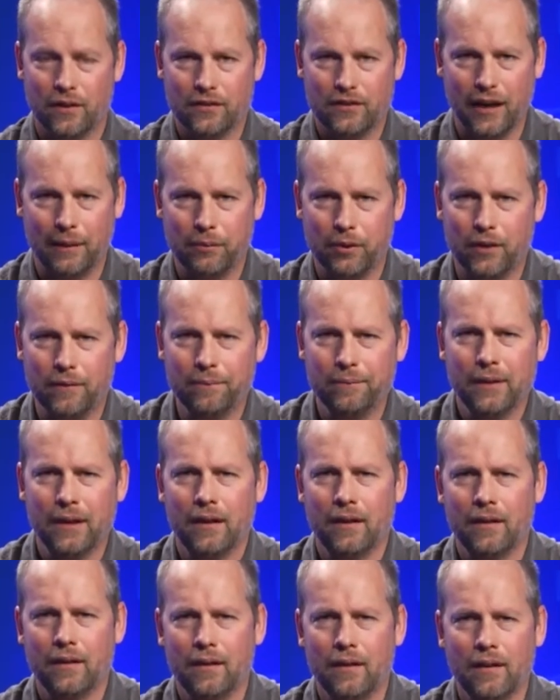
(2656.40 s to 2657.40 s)
chapter.
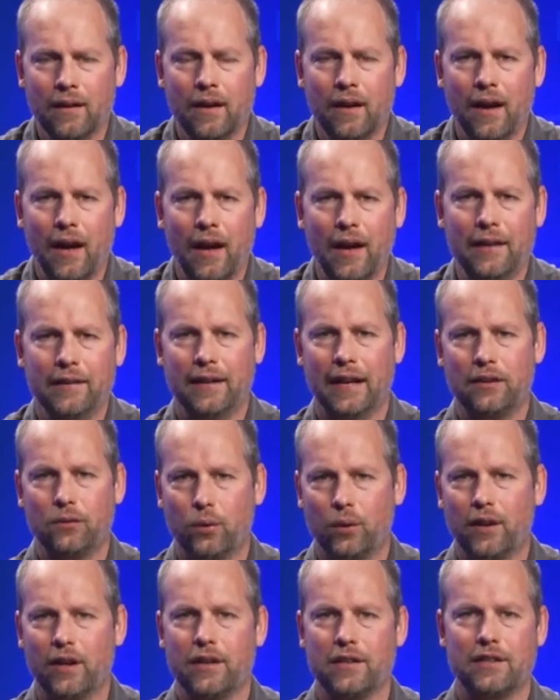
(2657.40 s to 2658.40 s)
And next we're
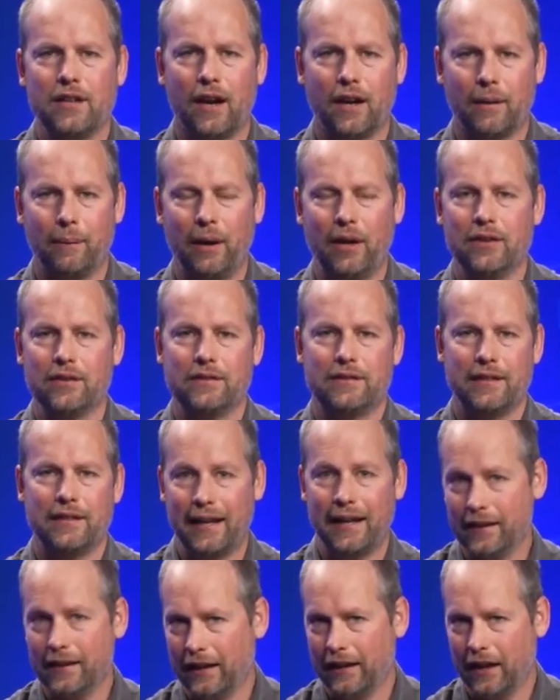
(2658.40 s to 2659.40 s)
going to talk about
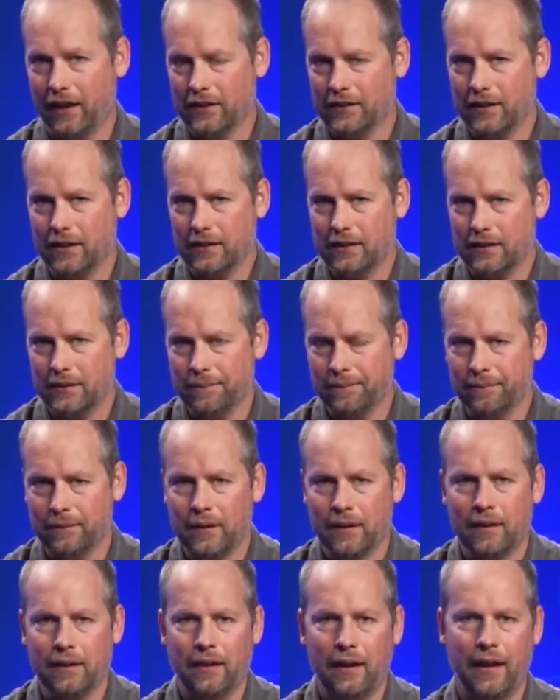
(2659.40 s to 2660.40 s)
data analysis.
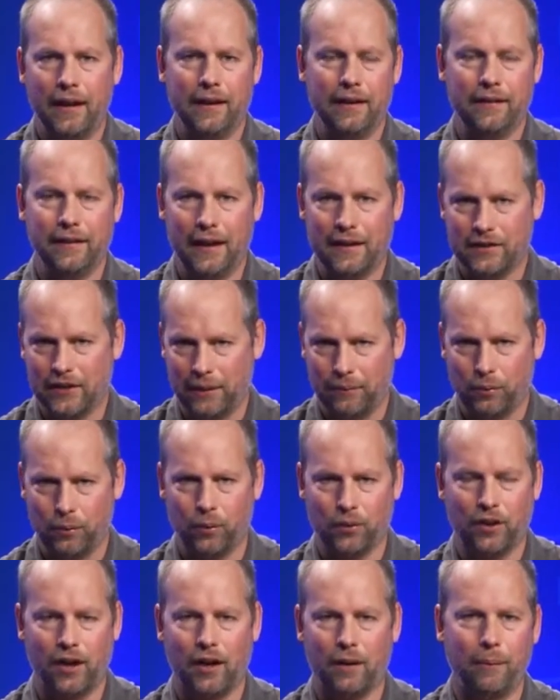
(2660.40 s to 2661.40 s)
And in that chapter we'll
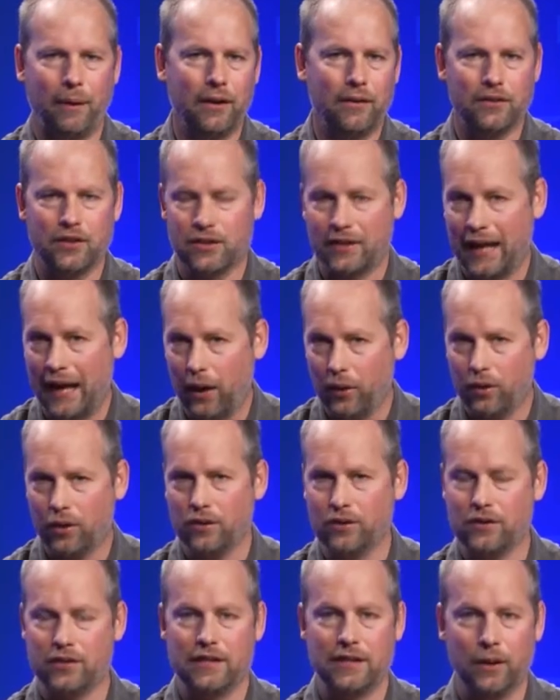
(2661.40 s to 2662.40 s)
talk about just how to
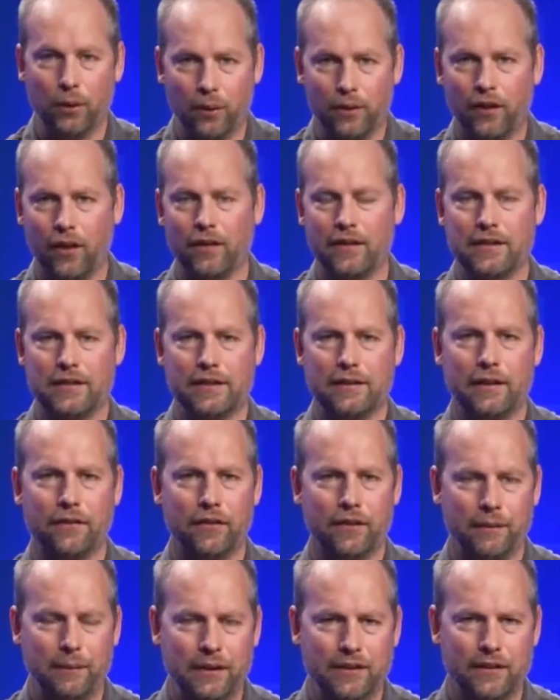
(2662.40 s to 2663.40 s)
deal with all these
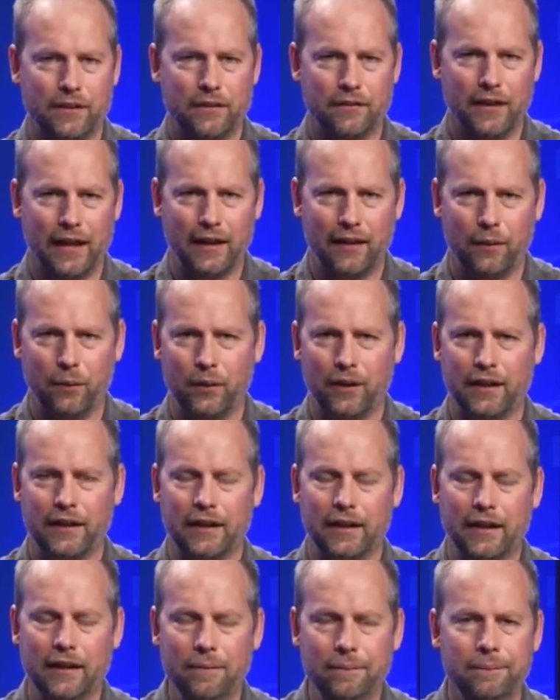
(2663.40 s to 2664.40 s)
different pieces of data that we're getting
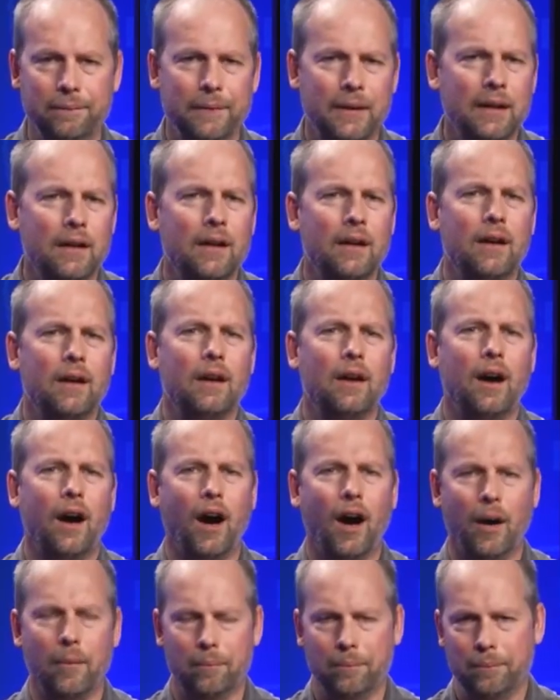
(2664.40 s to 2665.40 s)
in.
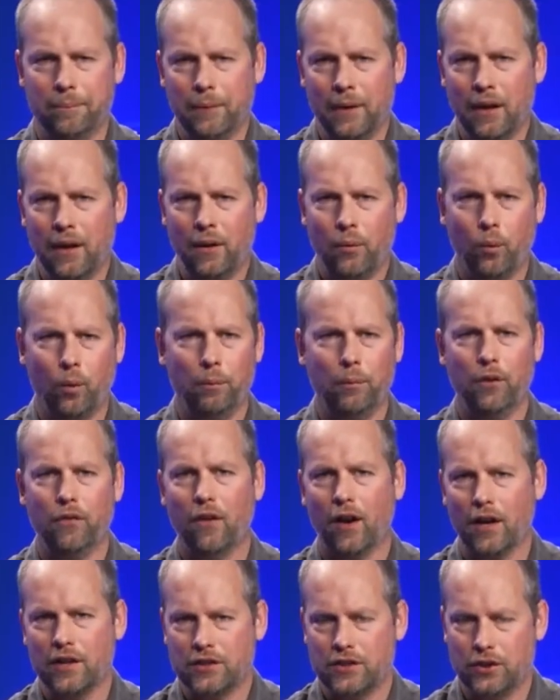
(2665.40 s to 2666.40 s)
We'll move
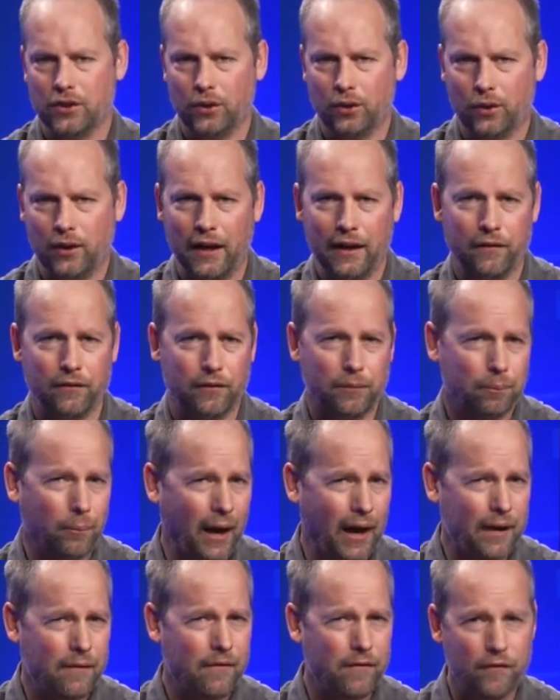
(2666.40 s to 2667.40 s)
on to kind of
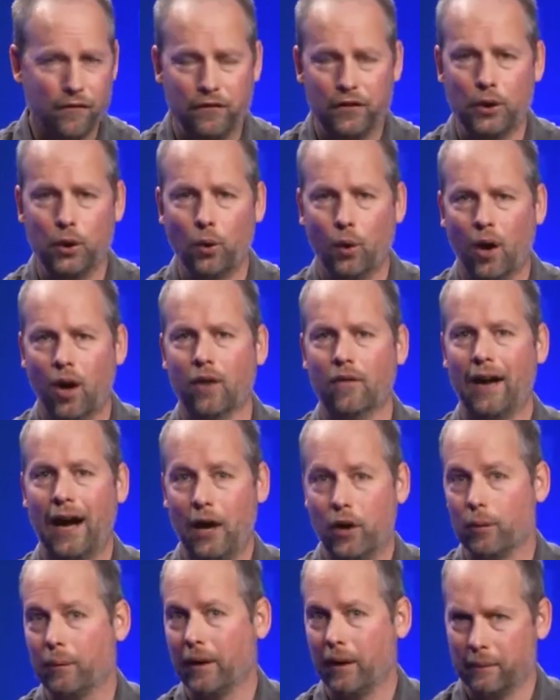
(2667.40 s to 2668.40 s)
my view of how
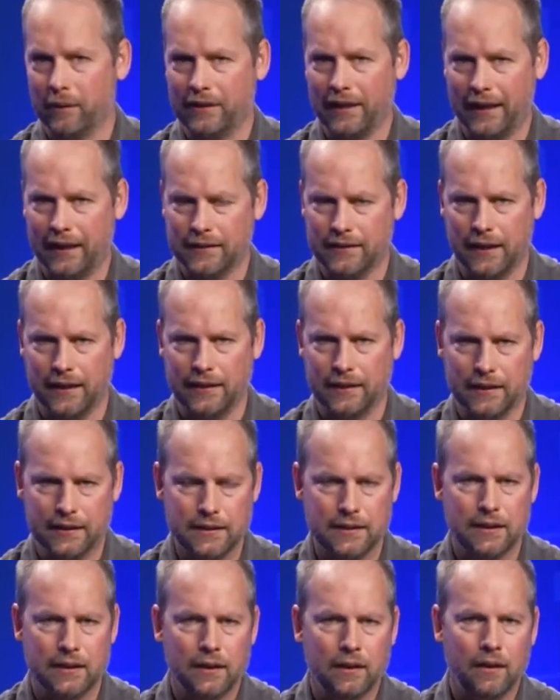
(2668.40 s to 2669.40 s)
to become a data
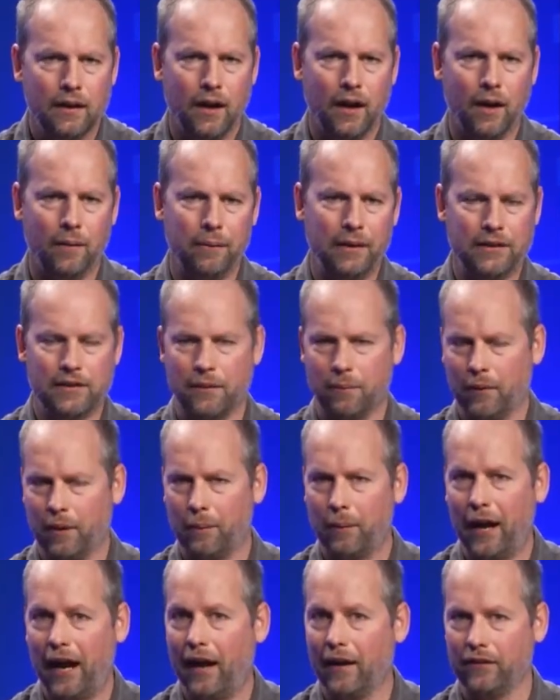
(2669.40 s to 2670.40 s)
scientist and some of the
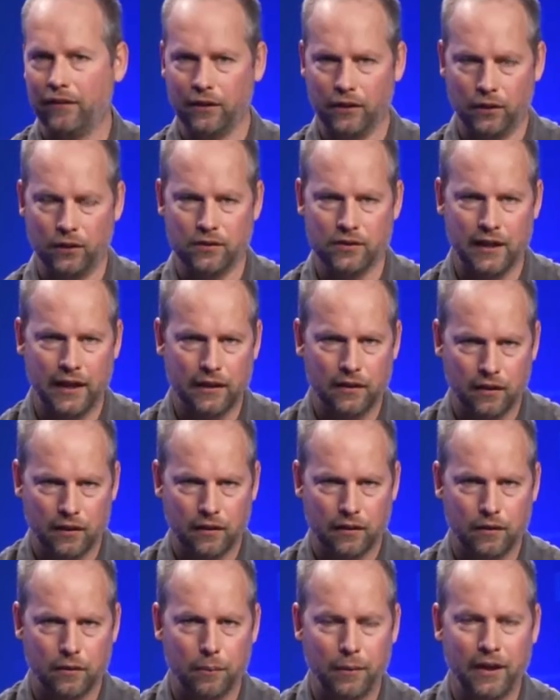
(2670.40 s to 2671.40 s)
paths that you can take
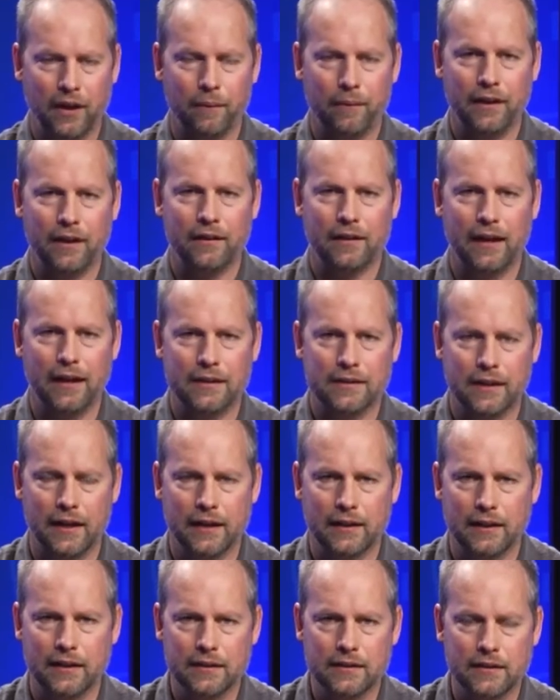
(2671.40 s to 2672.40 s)
to becoming a data
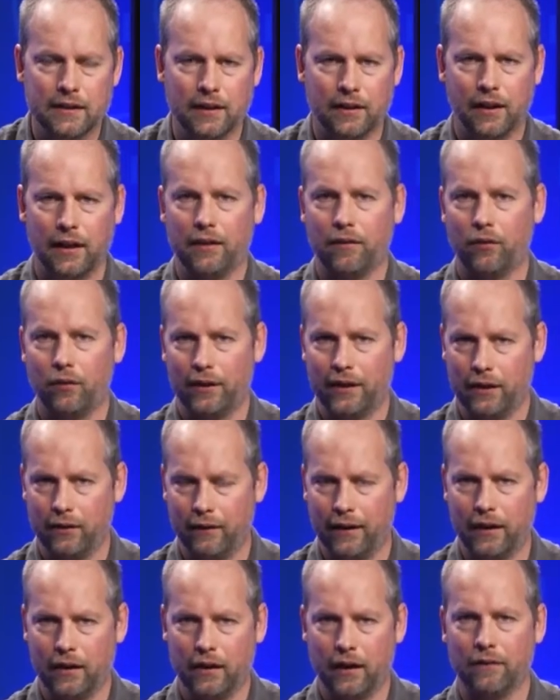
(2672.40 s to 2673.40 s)
scientist, and kind of
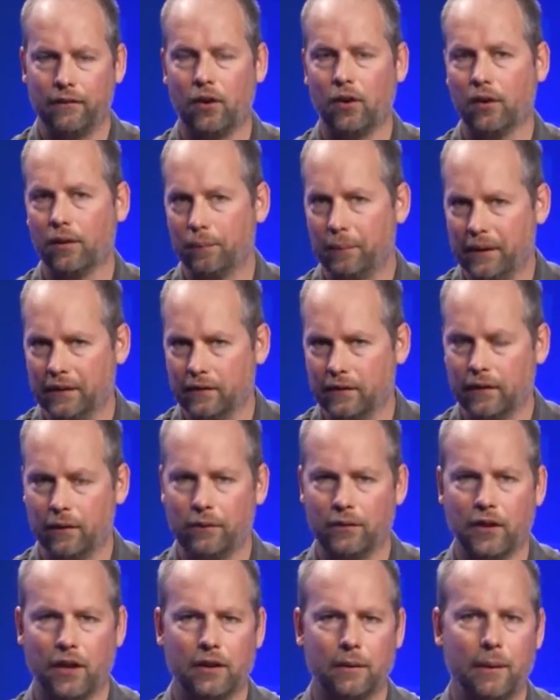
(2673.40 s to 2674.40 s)
reiterate kind of all the pieces that we've
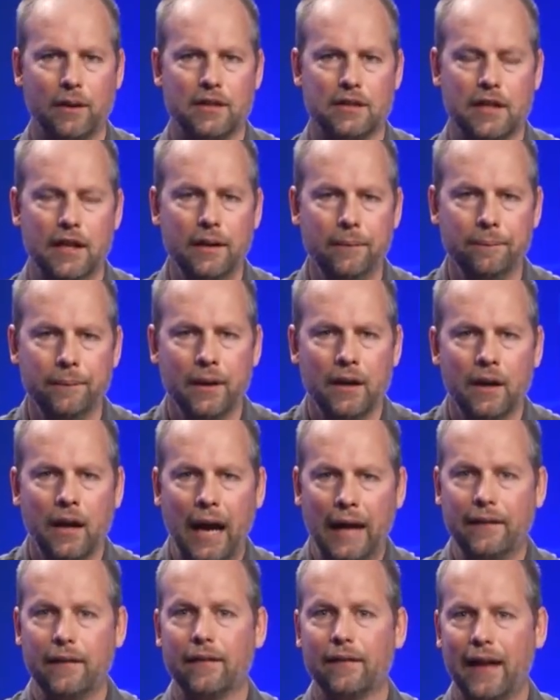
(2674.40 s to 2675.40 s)
talked about today.
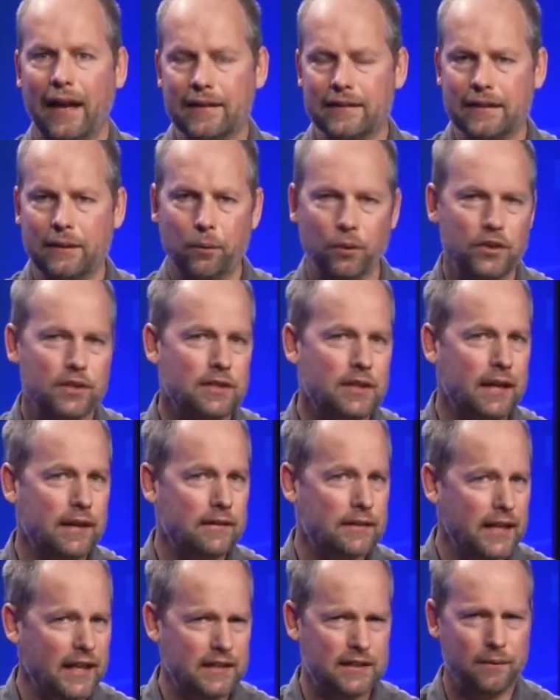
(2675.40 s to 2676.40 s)
And then lastly, we'll just kind of
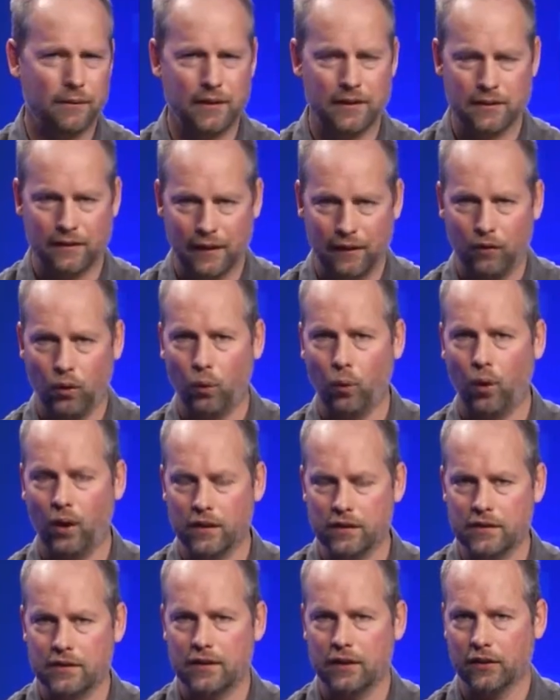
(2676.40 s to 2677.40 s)
take some of this level
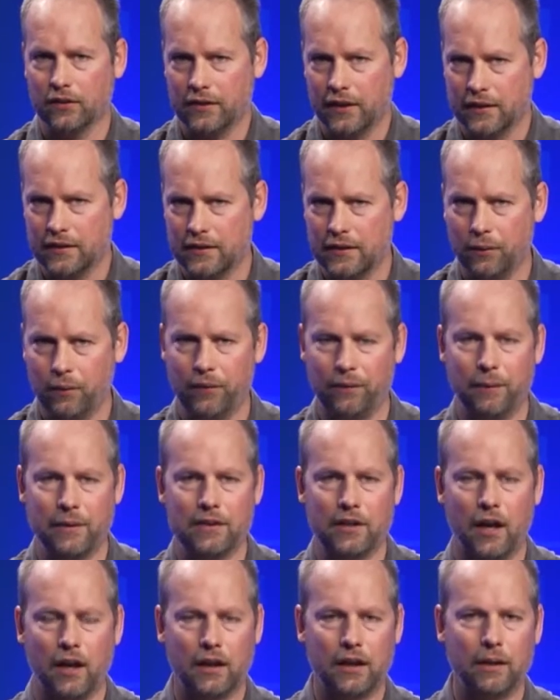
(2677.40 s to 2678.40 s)
1 skill sets that we've been
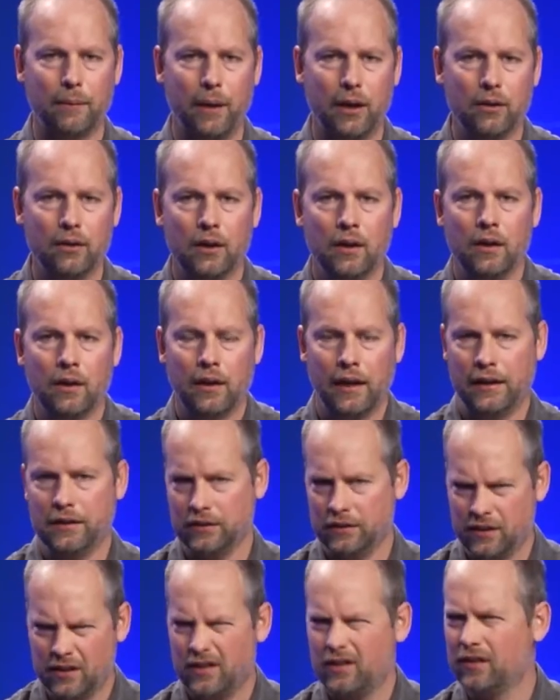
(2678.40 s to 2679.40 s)
talking about and
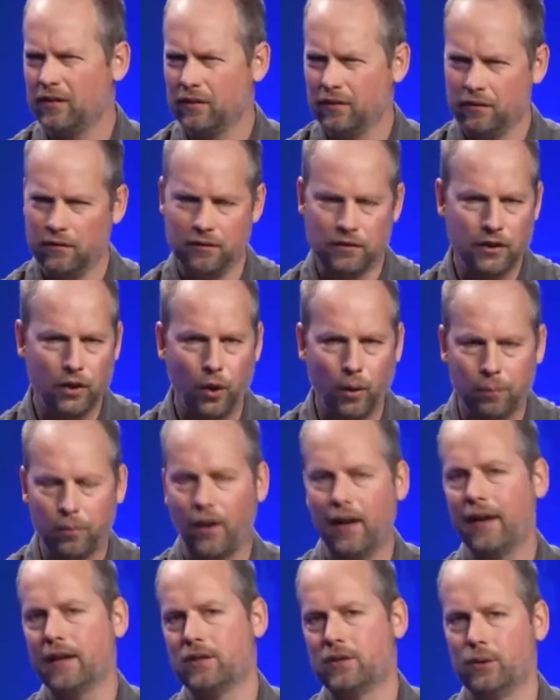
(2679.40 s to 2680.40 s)
just
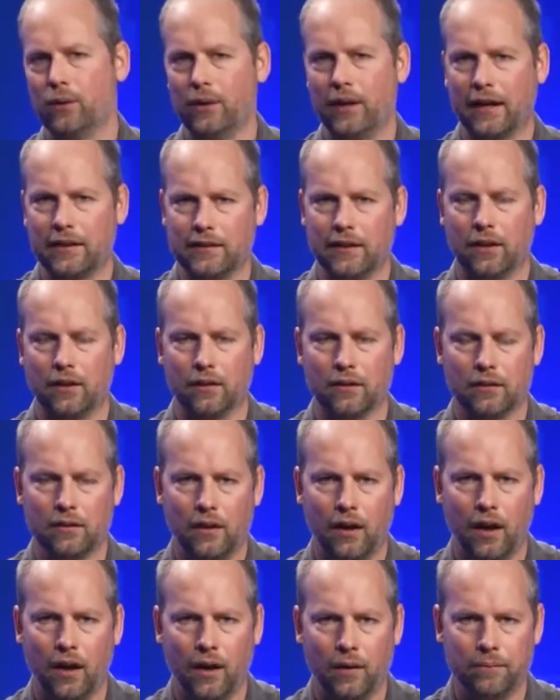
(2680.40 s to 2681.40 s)
apply it to an Excel
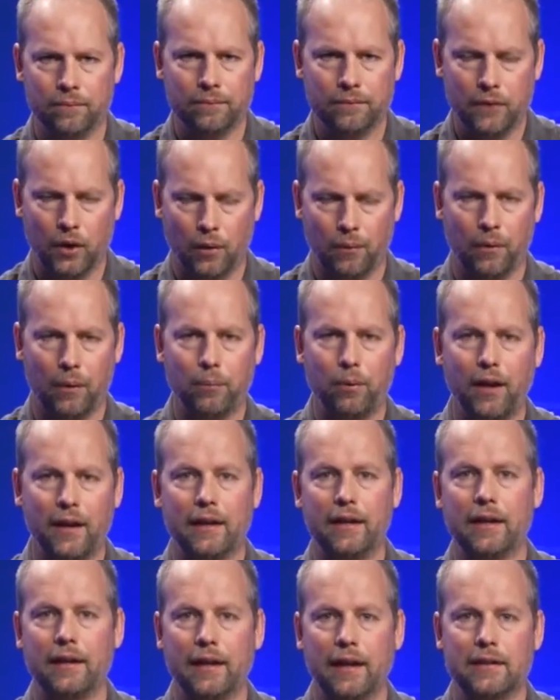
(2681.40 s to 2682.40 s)
or apply
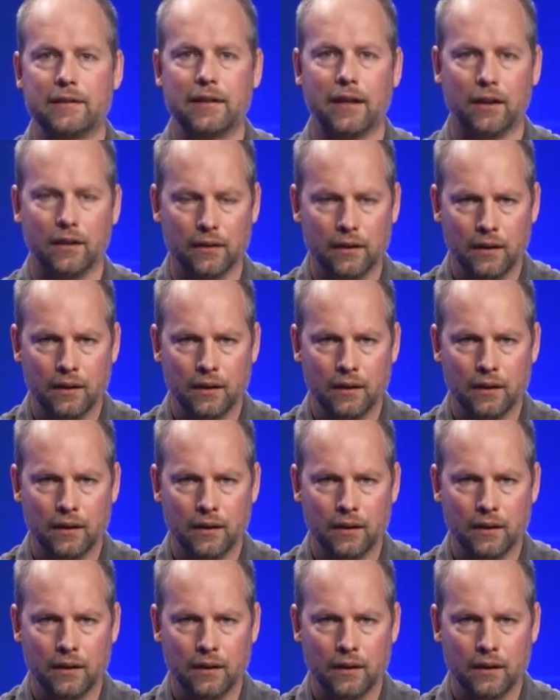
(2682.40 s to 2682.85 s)
it in Excel